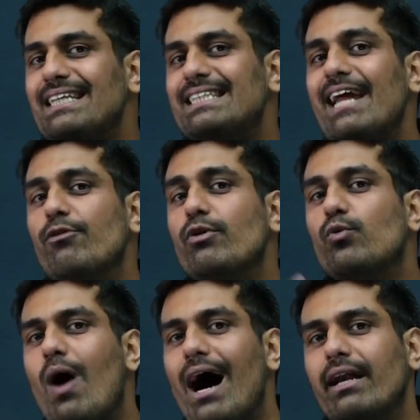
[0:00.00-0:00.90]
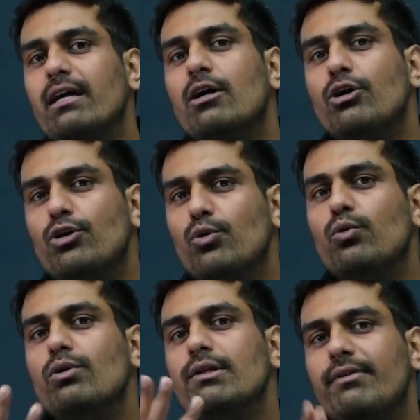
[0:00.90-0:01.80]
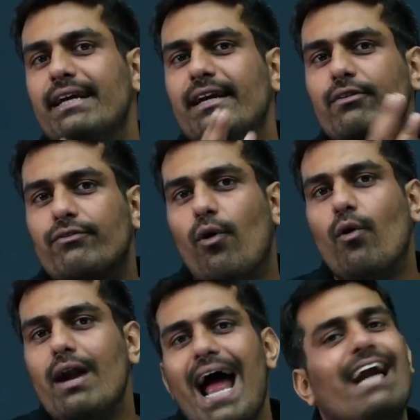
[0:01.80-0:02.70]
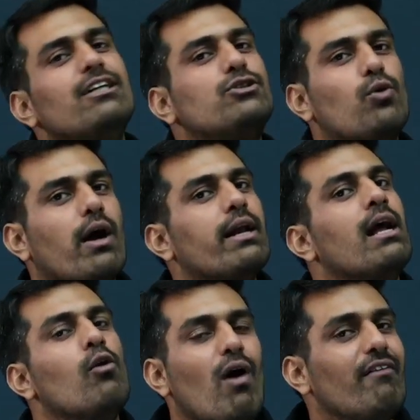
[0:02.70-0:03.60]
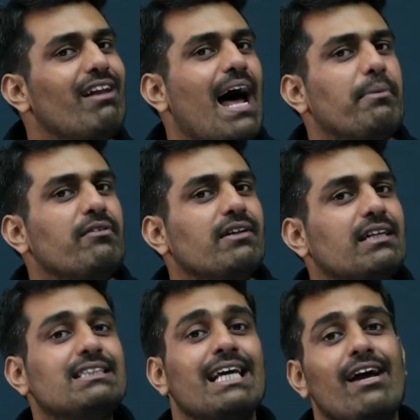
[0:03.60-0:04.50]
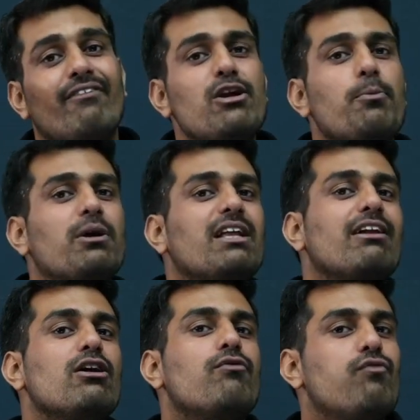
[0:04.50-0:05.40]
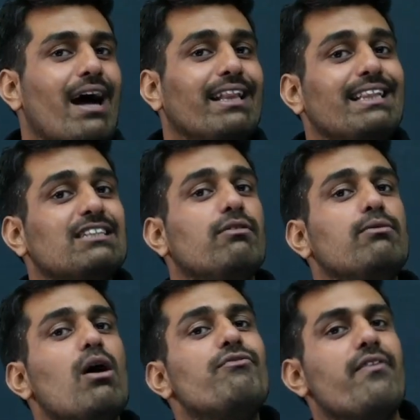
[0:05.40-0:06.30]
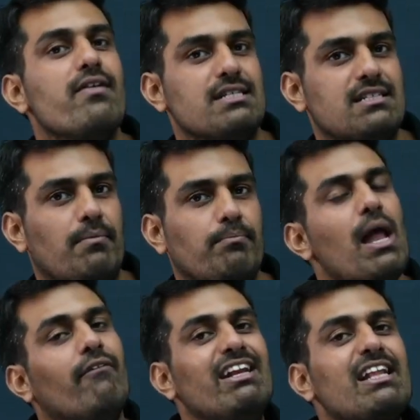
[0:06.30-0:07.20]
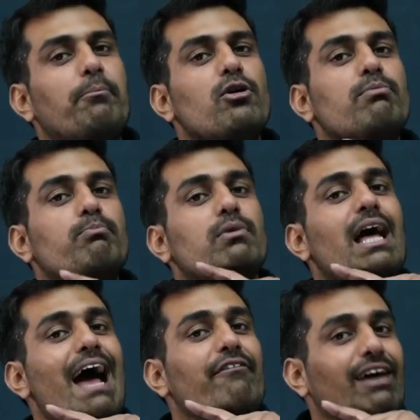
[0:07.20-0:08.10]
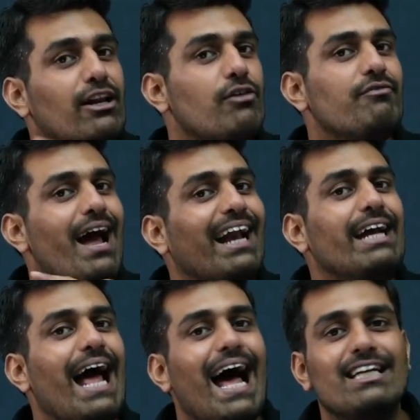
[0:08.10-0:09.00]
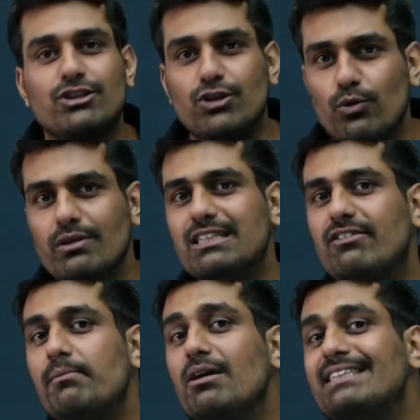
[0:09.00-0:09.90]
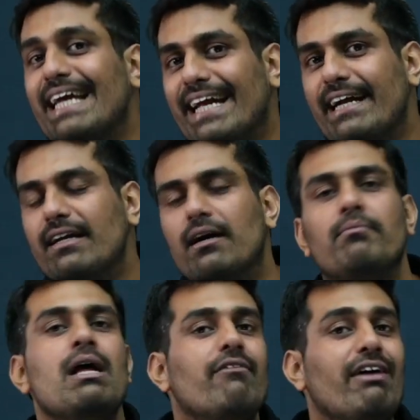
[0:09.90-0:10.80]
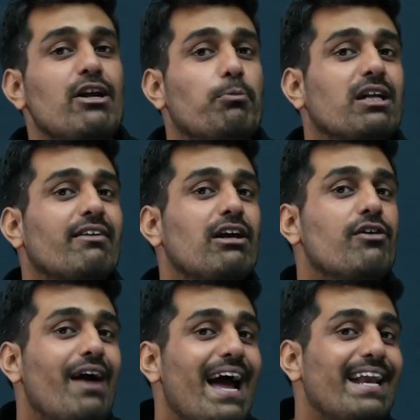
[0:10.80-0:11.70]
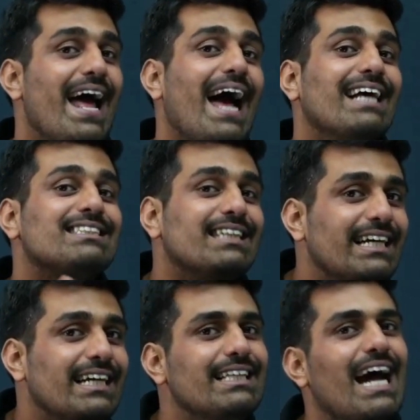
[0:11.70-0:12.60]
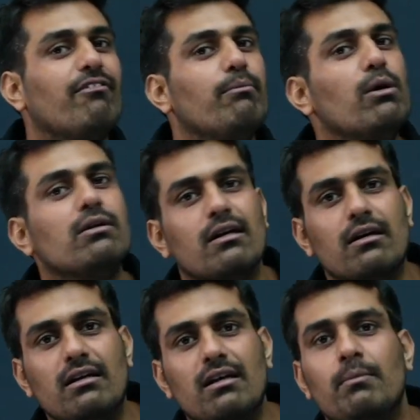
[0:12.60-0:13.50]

n with 1, 2, 3, 4 and so on. What will happen with this? When you put the value of 1, this will be your first term. When you put the value of n as 2, this will be your second term. When you put the value of n as 3, that will be your third term.